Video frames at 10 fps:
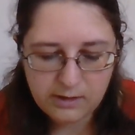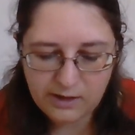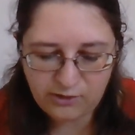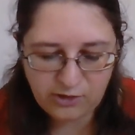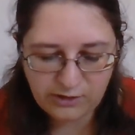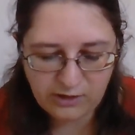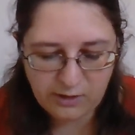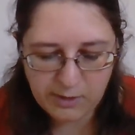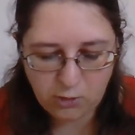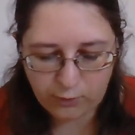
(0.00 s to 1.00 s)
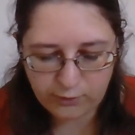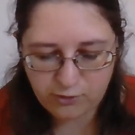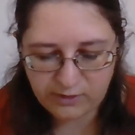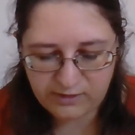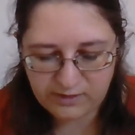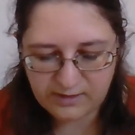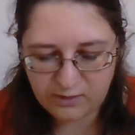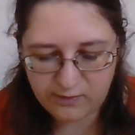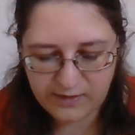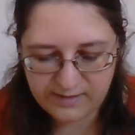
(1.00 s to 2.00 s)
Yet she determined not to trust
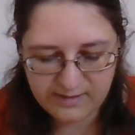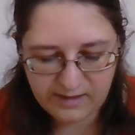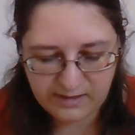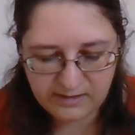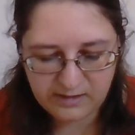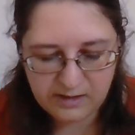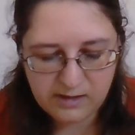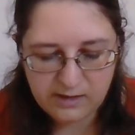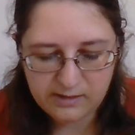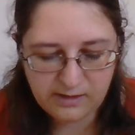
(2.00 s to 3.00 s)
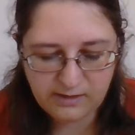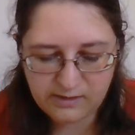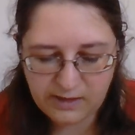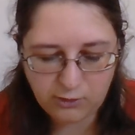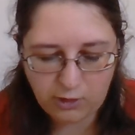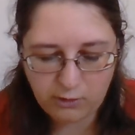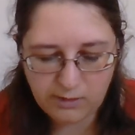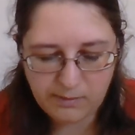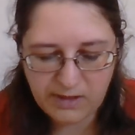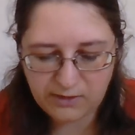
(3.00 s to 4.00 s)
herself in his sight, certain they could
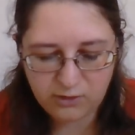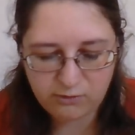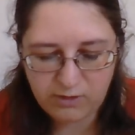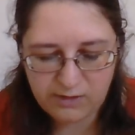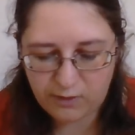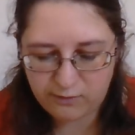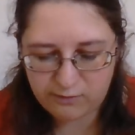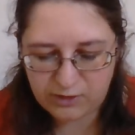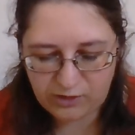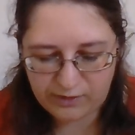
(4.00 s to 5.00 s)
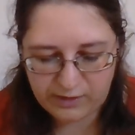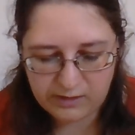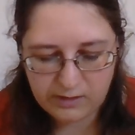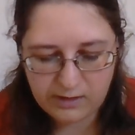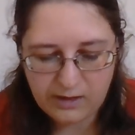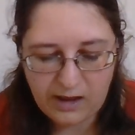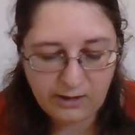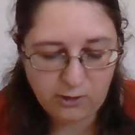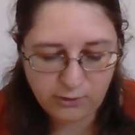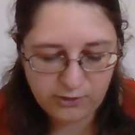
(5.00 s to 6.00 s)
only meet to grieve over each other, and
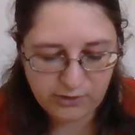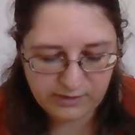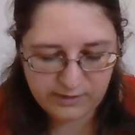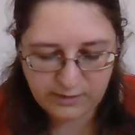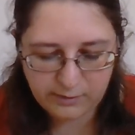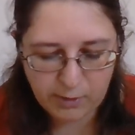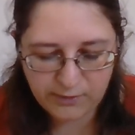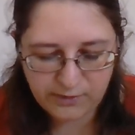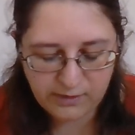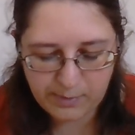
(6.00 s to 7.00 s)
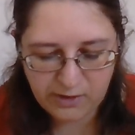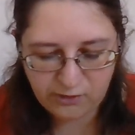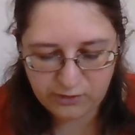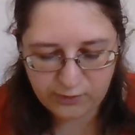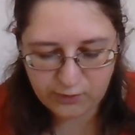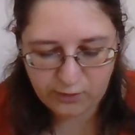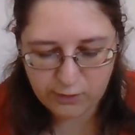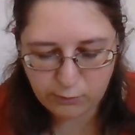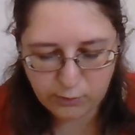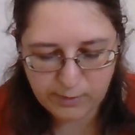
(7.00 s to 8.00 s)
conscious that her participation of
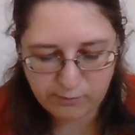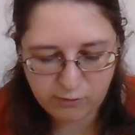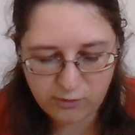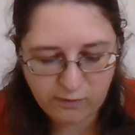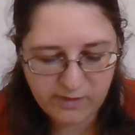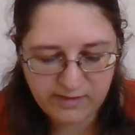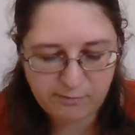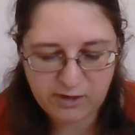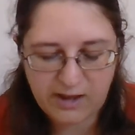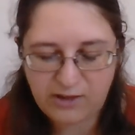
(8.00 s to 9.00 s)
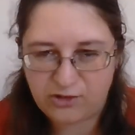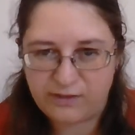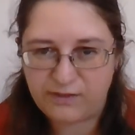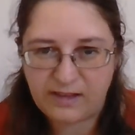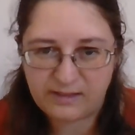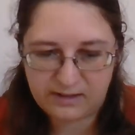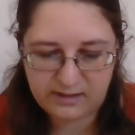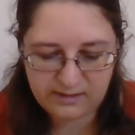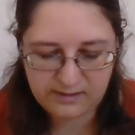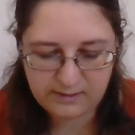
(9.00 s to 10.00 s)
sorrow would but prove a reciprocation of
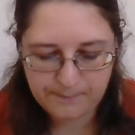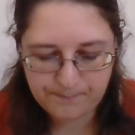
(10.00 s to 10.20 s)
tenderness.